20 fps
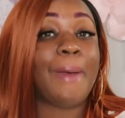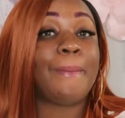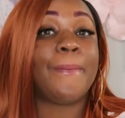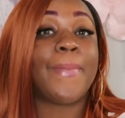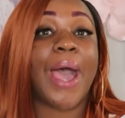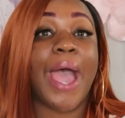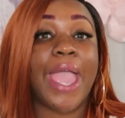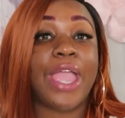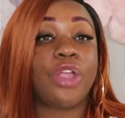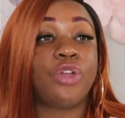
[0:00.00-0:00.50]

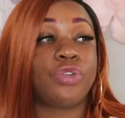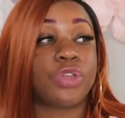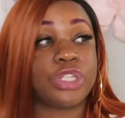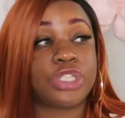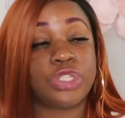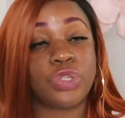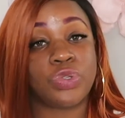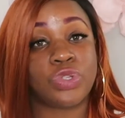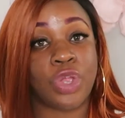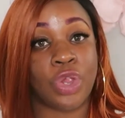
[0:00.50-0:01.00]
My
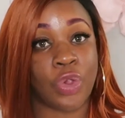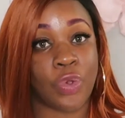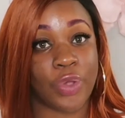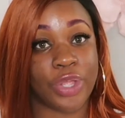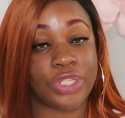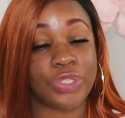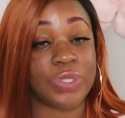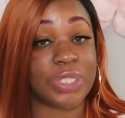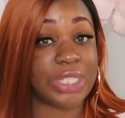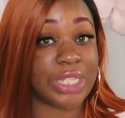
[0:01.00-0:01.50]
crystals are
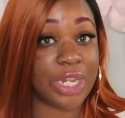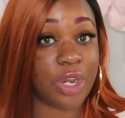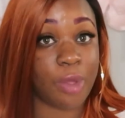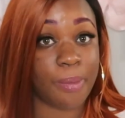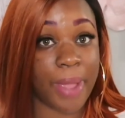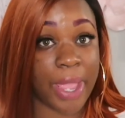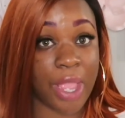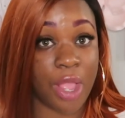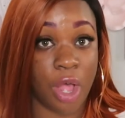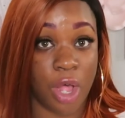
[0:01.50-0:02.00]
going to sit on
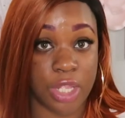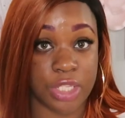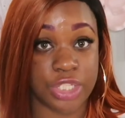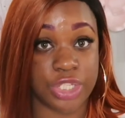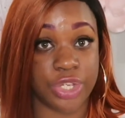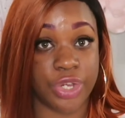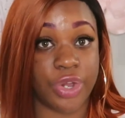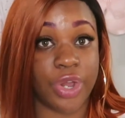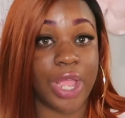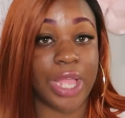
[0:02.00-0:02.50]
my
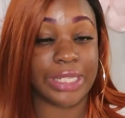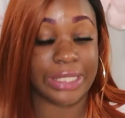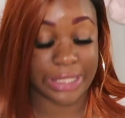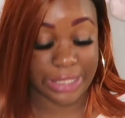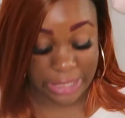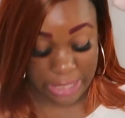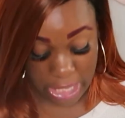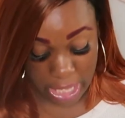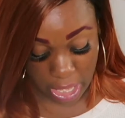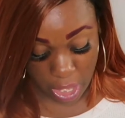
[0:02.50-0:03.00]
altar
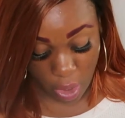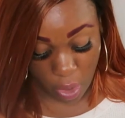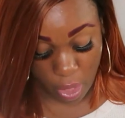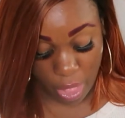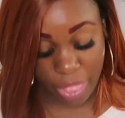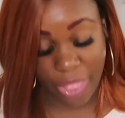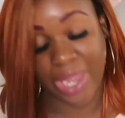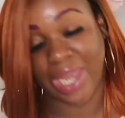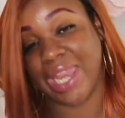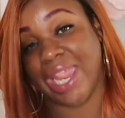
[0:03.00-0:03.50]

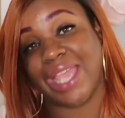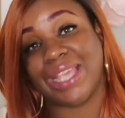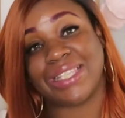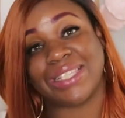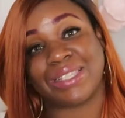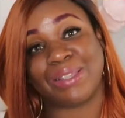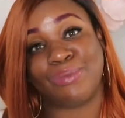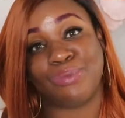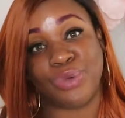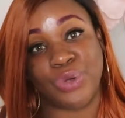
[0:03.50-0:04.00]
until the
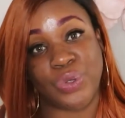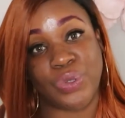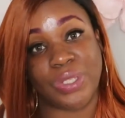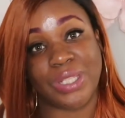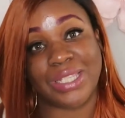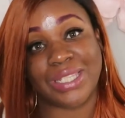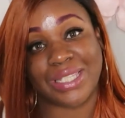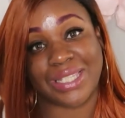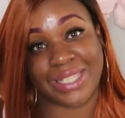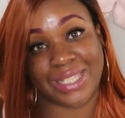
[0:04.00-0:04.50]
next
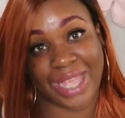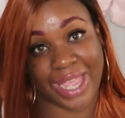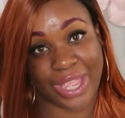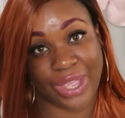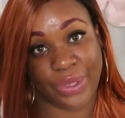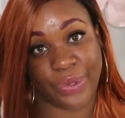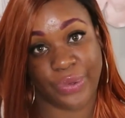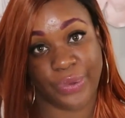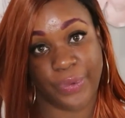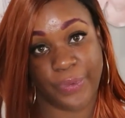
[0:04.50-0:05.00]
moon
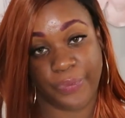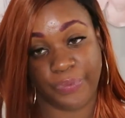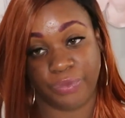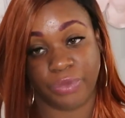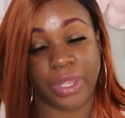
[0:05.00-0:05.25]
cycle.